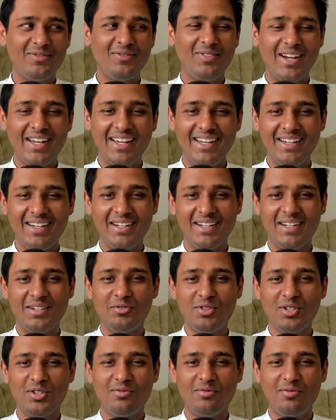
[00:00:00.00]
My
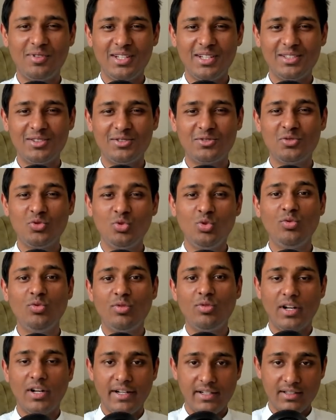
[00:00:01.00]
one of my school
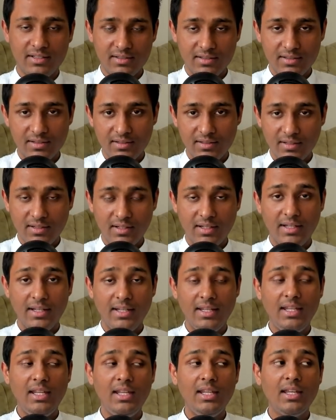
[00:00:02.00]
friends,
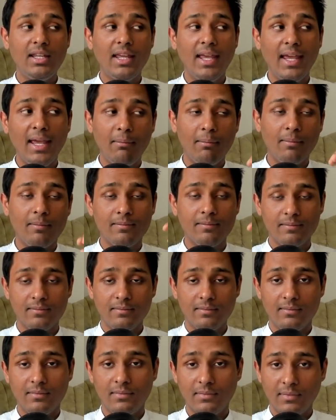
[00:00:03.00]
he came
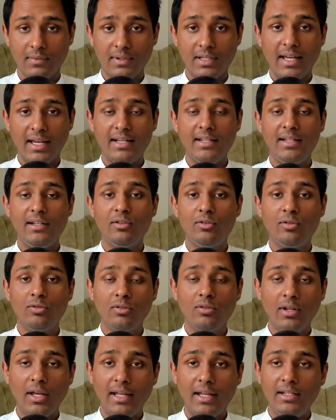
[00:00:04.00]
and he
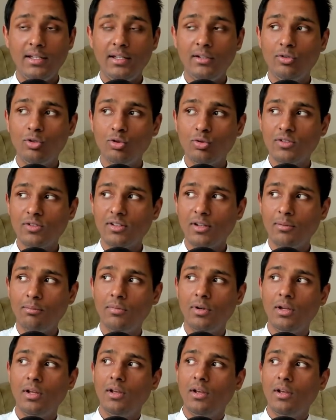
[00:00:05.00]
took some.